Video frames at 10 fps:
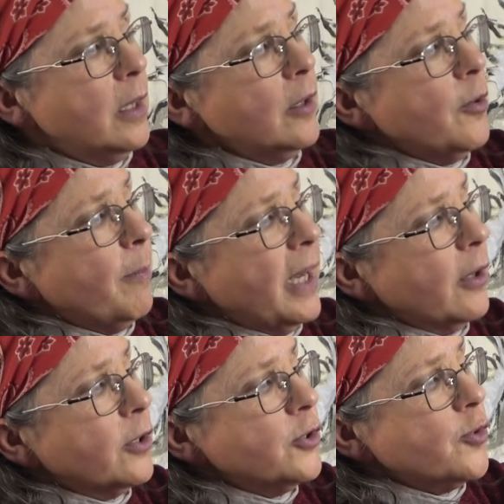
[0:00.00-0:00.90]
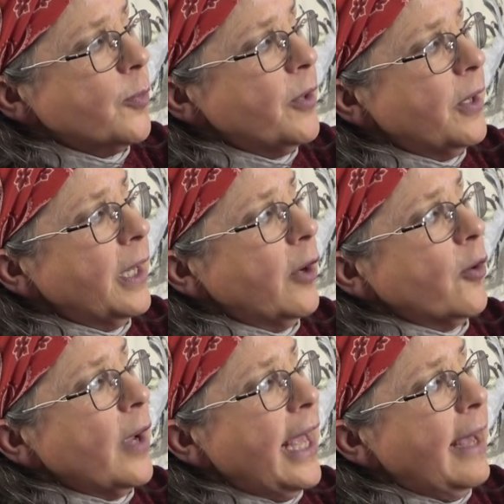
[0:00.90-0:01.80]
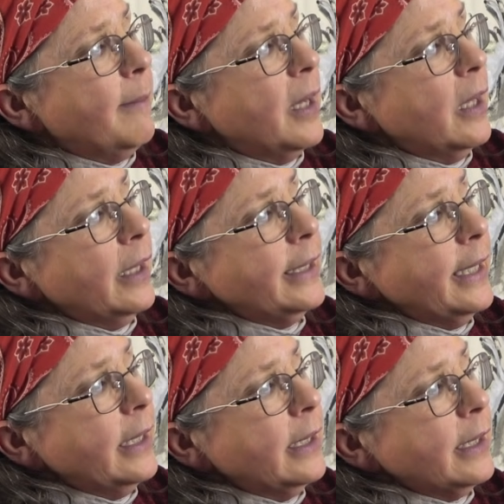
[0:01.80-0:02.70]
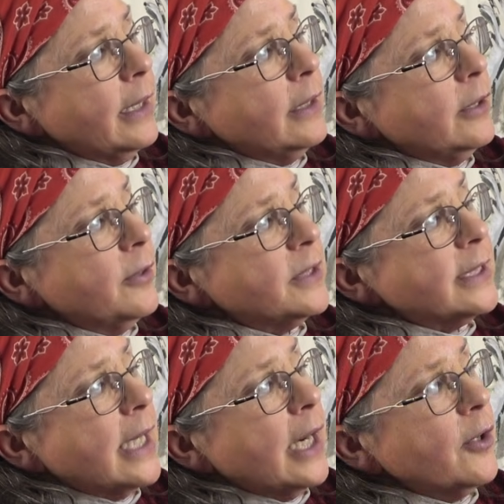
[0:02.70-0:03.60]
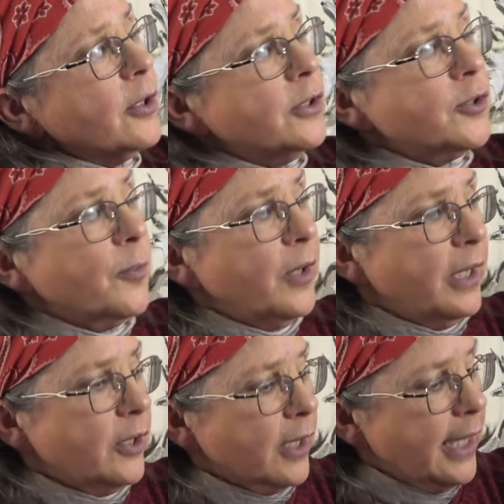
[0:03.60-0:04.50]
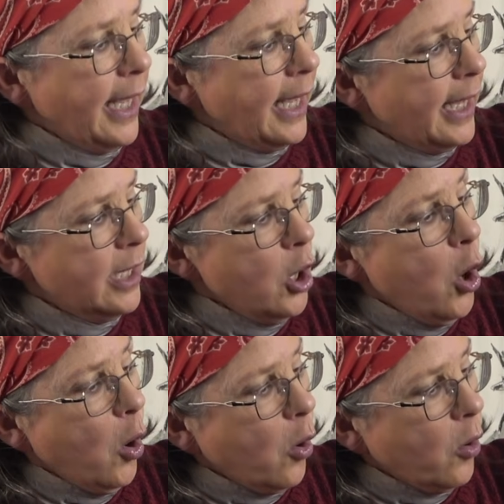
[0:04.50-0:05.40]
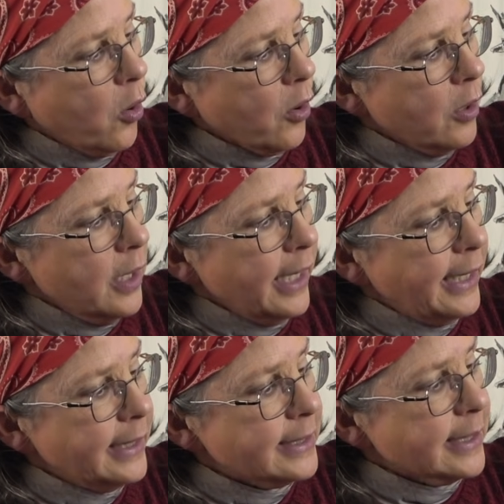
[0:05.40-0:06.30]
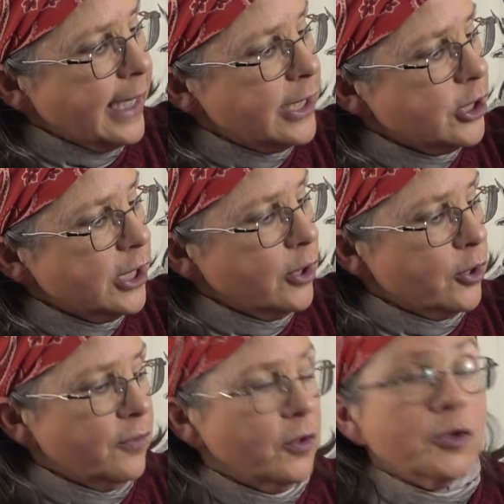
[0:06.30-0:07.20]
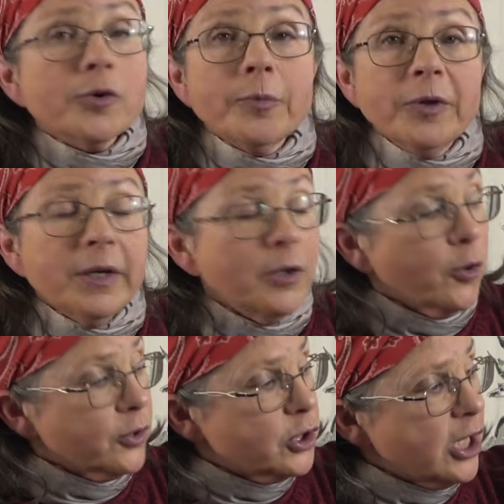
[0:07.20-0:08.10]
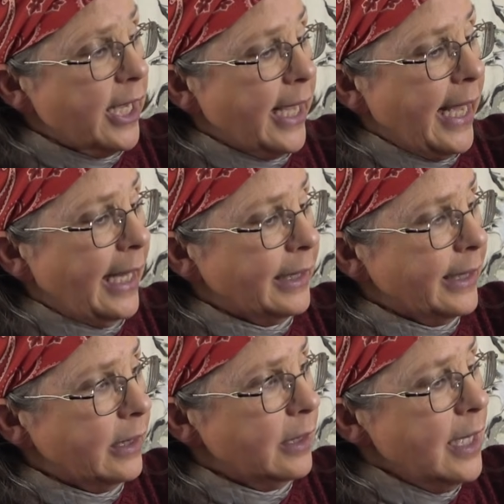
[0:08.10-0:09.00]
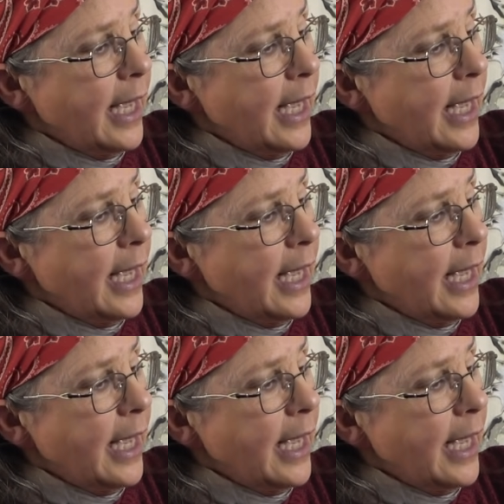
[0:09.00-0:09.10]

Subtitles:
the mare contributing her M allele, the sire contributing the K, or in this case, she could have contributed her J allele